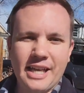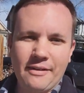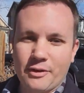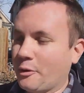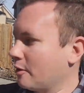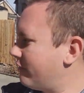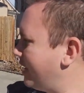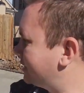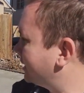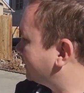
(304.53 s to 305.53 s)
you're north
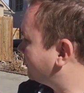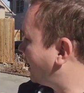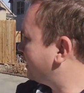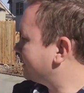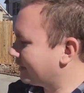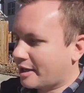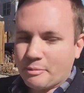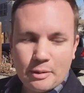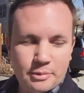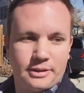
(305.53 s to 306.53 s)
facing, right? A lot of
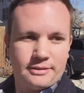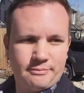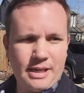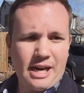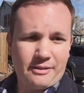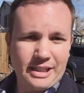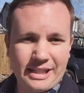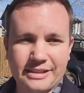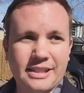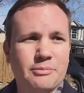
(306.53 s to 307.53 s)
people may not
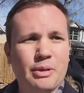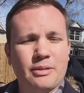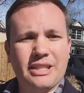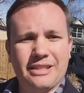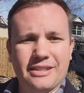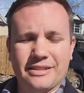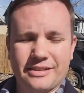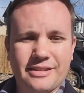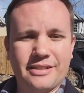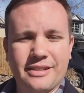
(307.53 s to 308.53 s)
realize this, but in
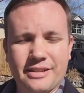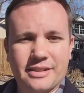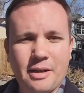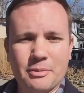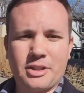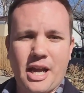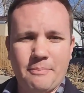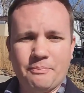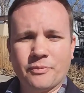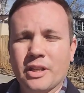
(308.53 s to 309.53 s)
the
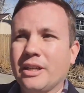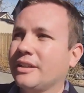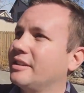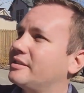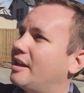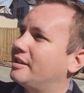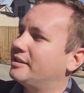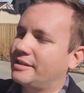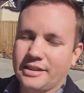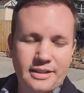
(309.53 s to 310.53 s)
summertime, the sun
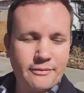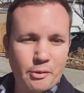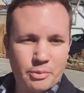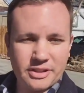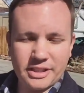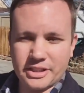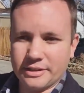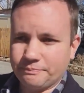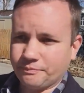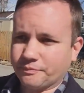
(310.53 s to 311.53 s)
is at a different
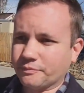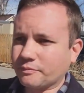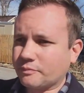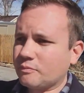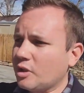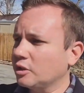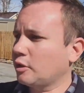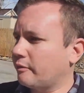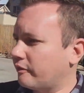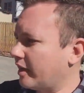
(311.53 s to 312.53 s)
position. So
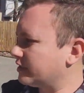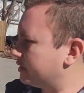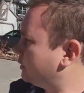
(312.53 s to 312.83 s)
if you're facing